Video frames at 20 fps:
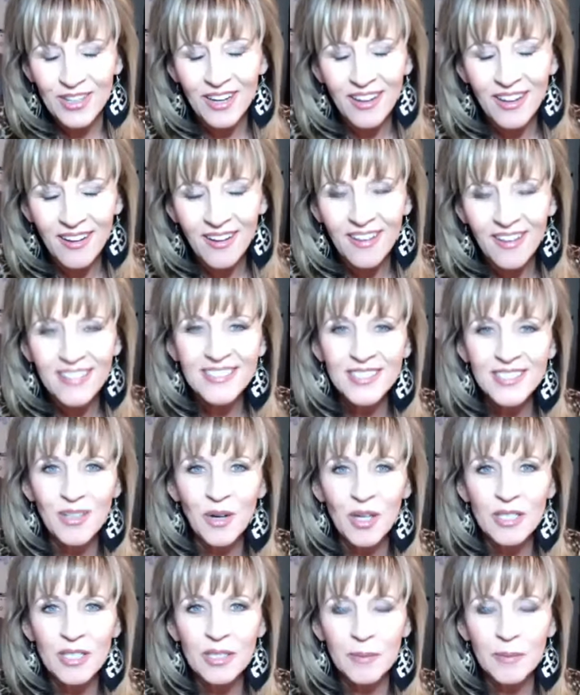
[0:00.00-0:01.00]
Ah, so
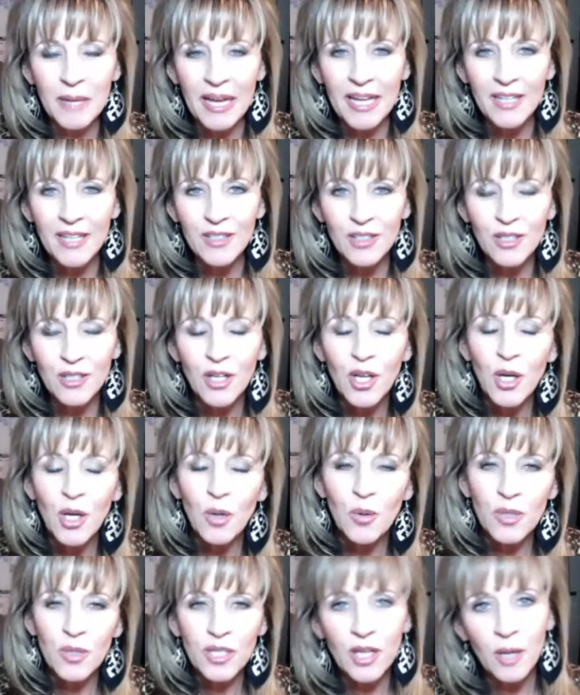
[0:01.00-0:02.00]
awesome. My editor,
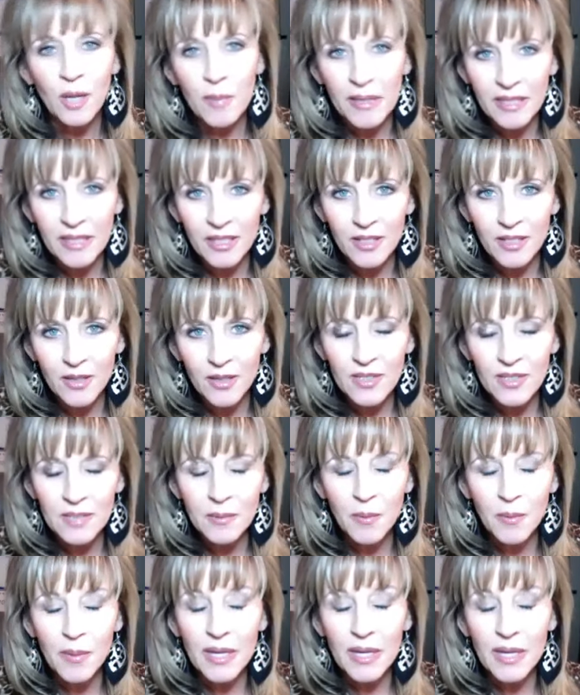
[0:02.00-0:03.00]
y'all may not know this,
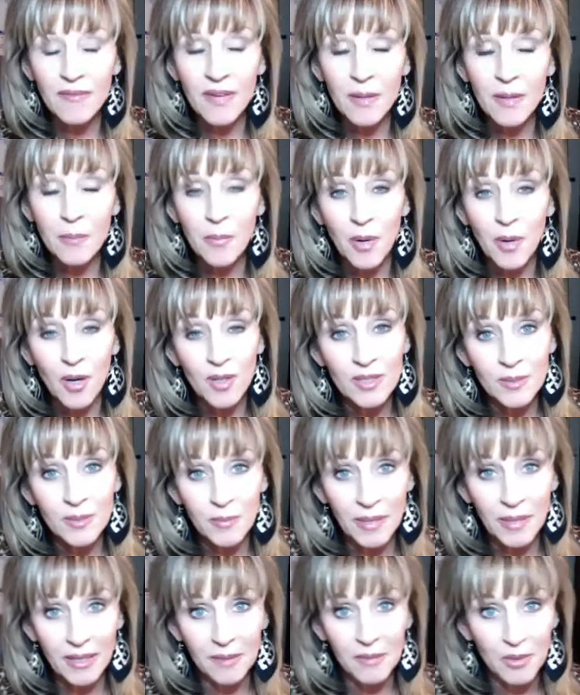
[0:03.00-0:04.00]
but we have a boss
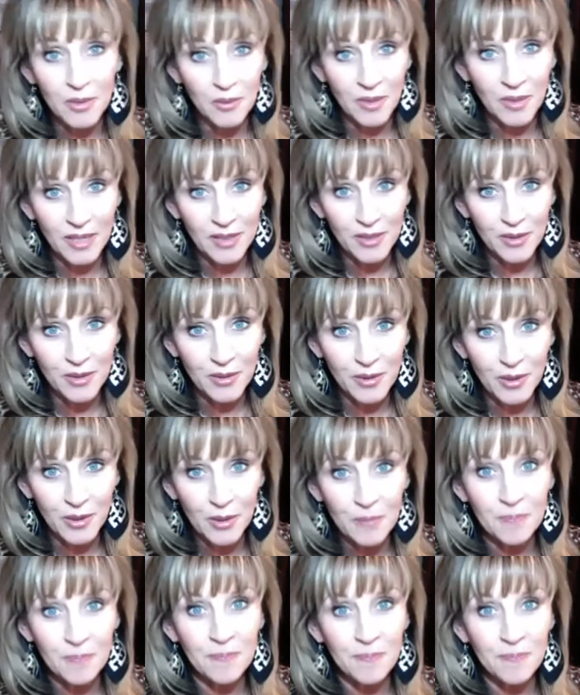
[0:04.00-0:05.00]
babe director group.
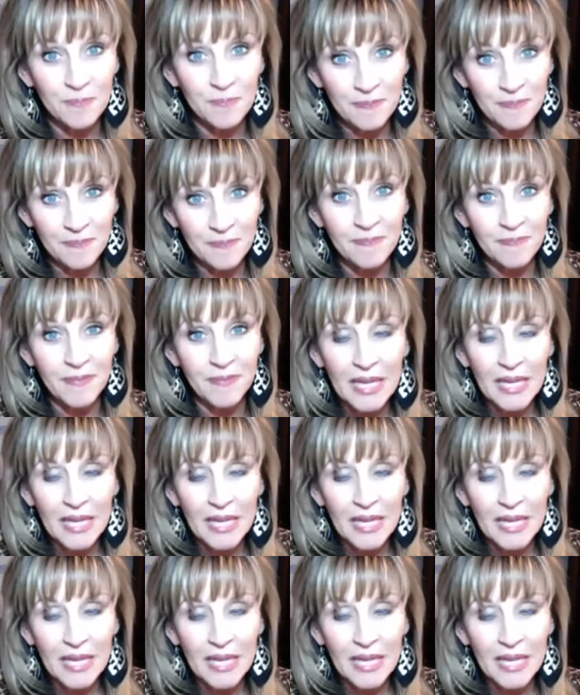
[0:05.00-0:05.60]
Mm-hmm.